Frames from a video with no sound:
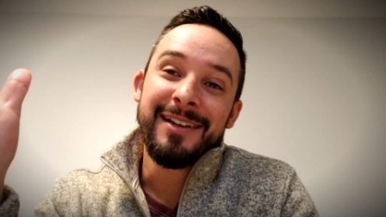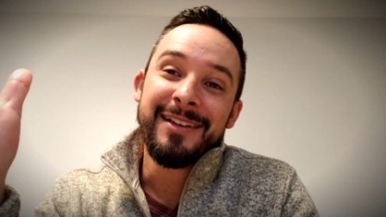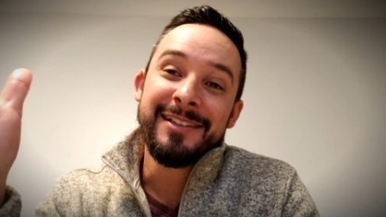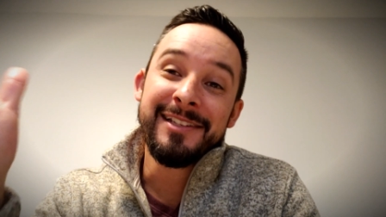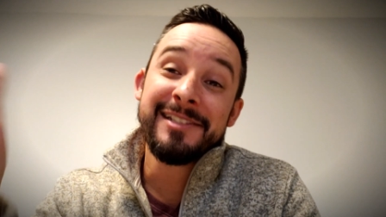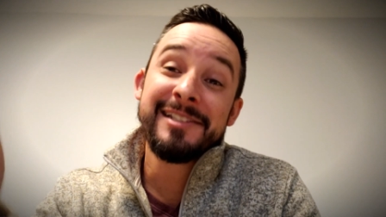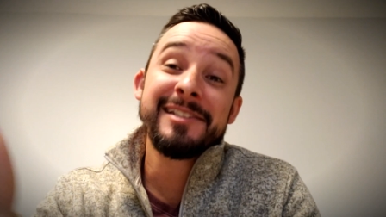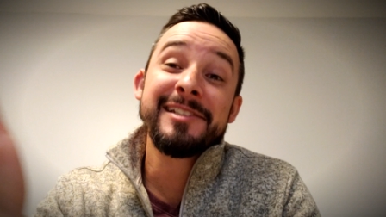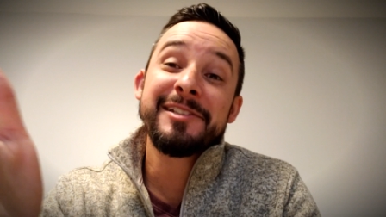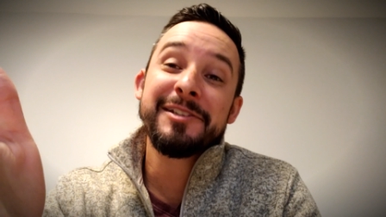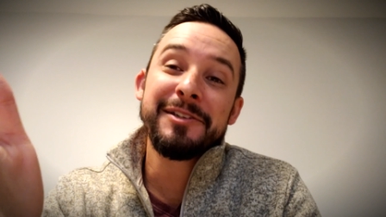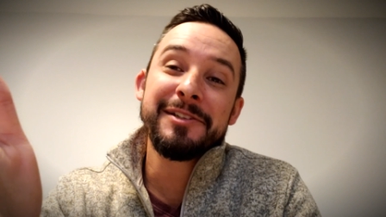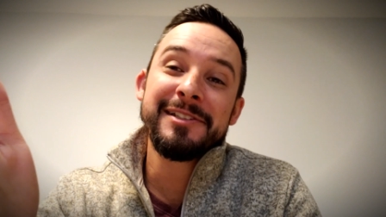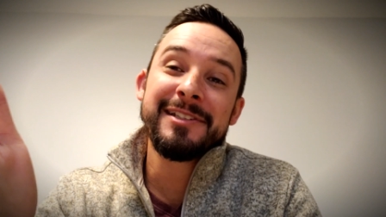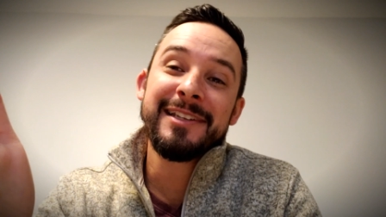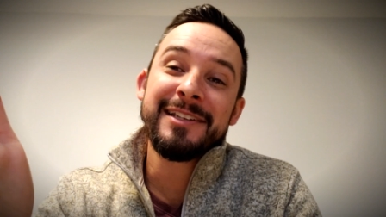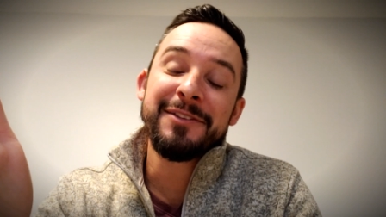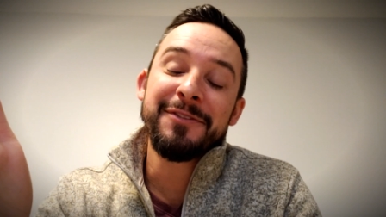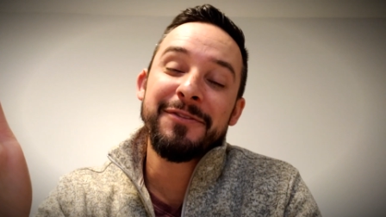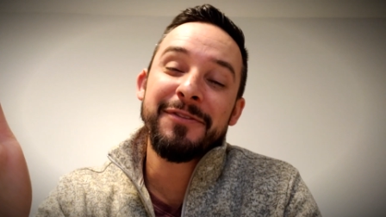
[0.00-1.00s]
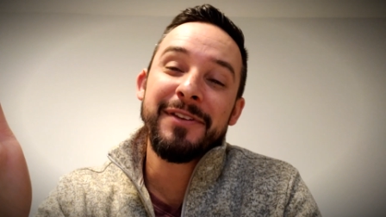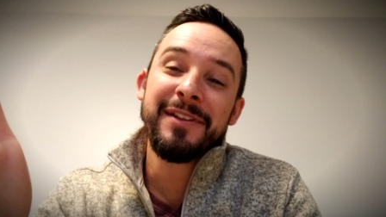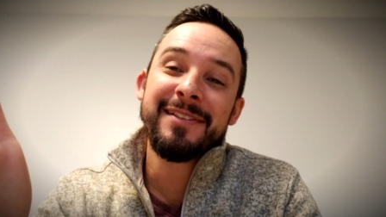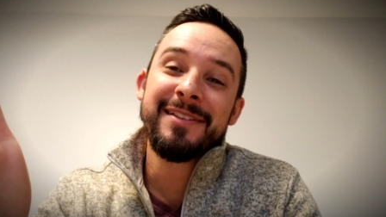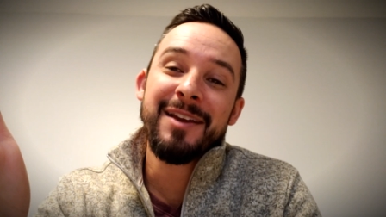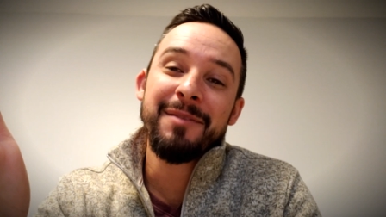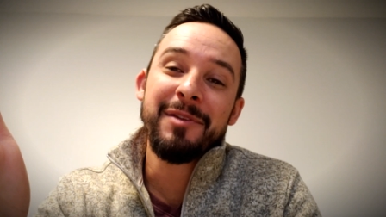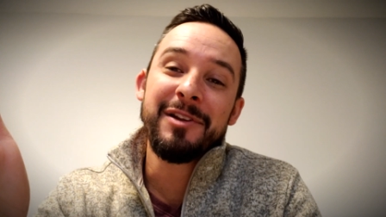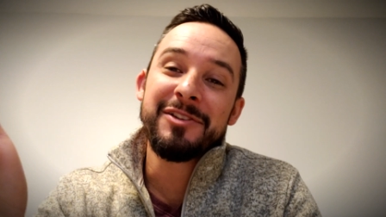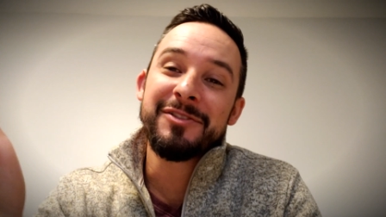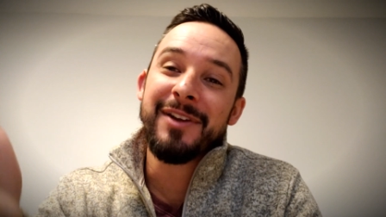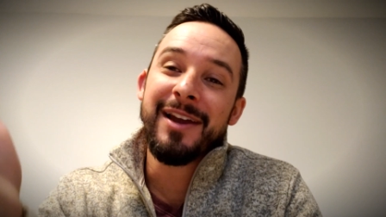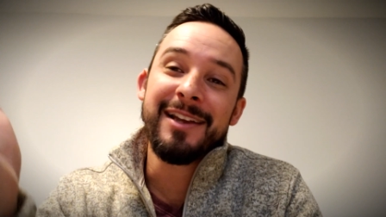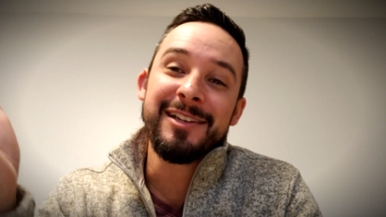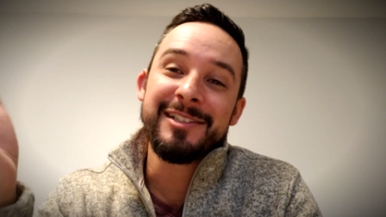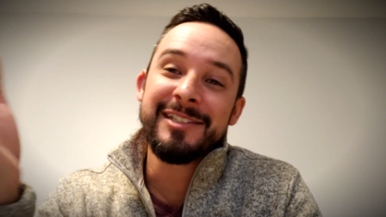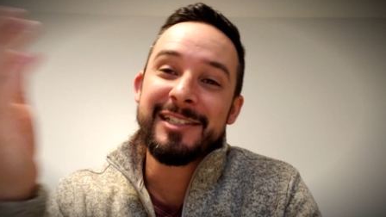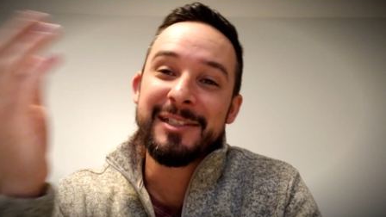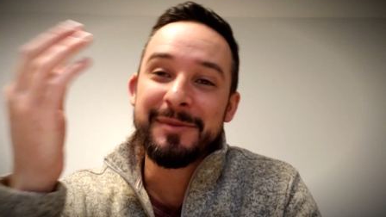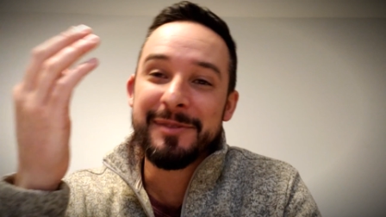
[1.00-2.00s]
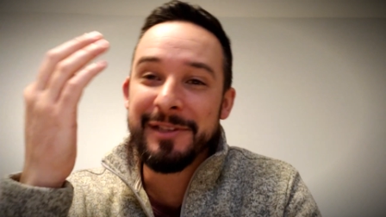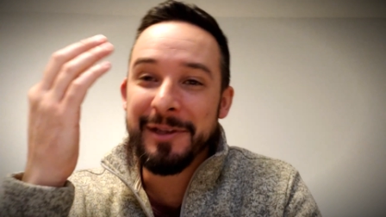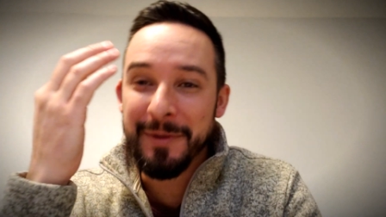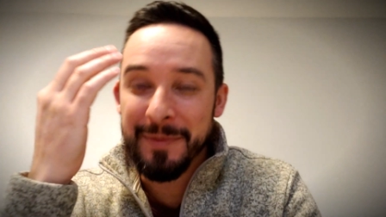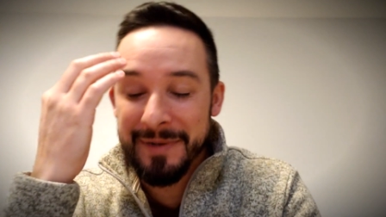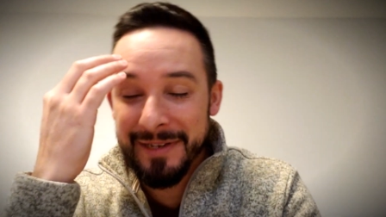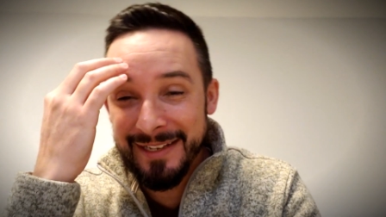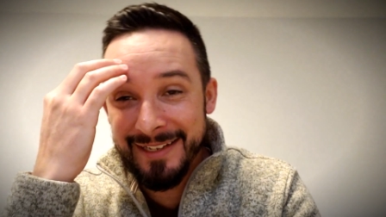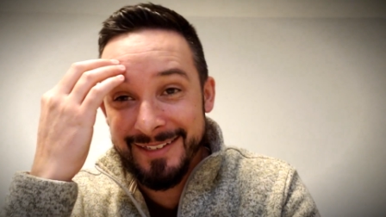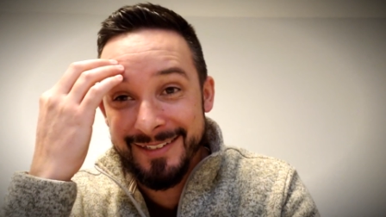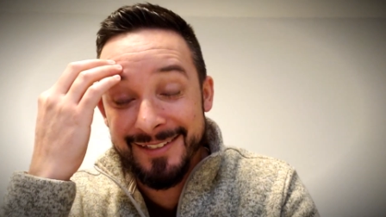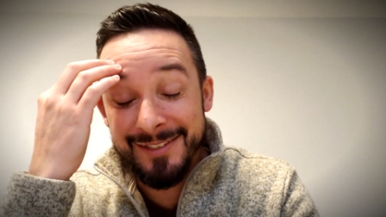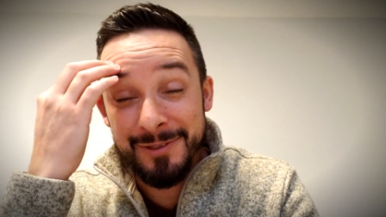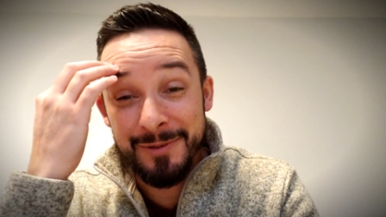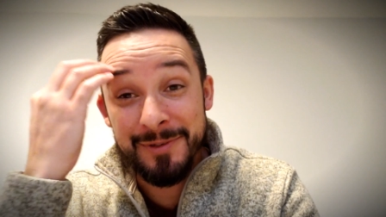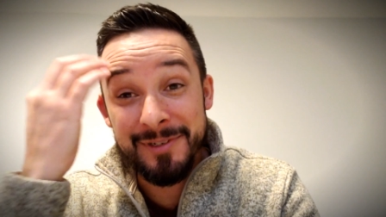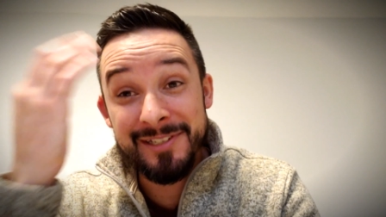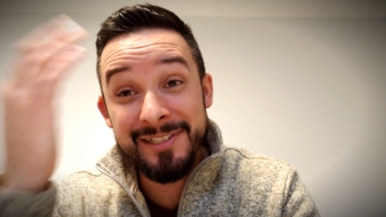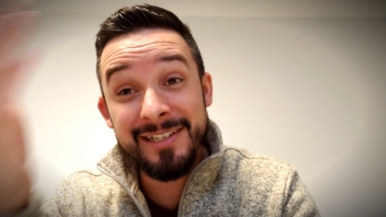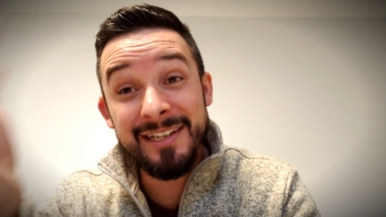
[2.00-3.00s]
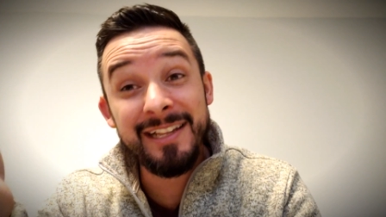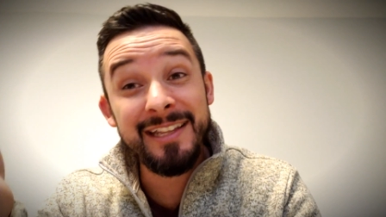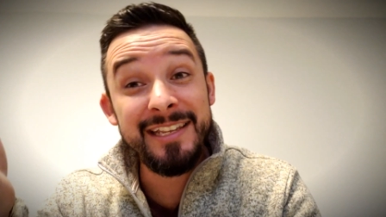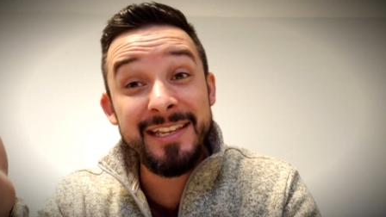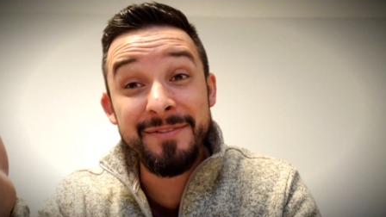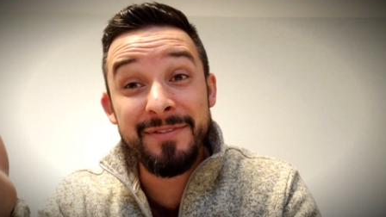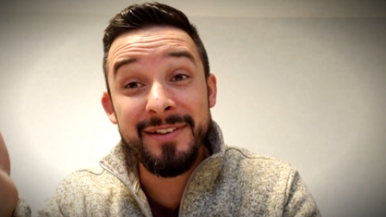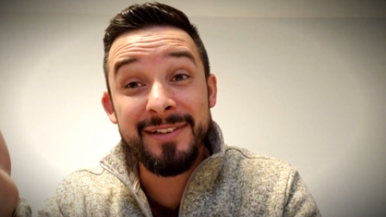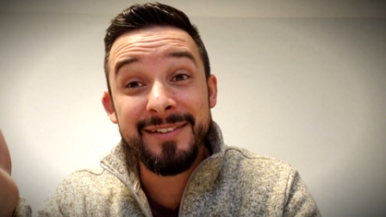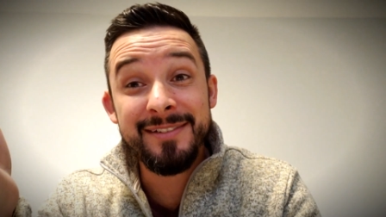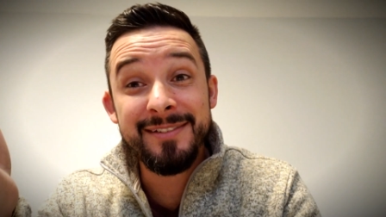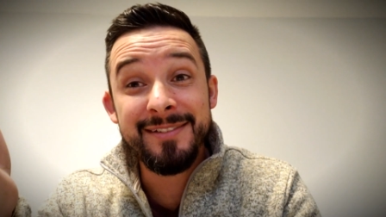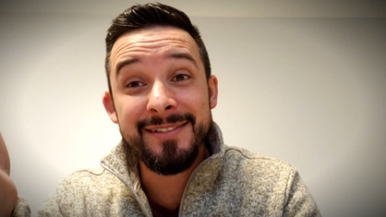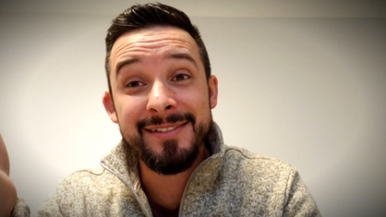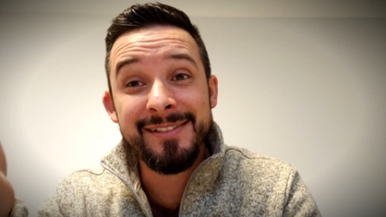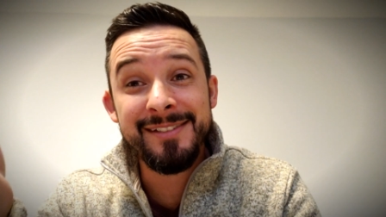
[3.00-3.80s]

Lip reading: This is seriously like the 5th time I try. She keeps coming in. So we're just going to leave it.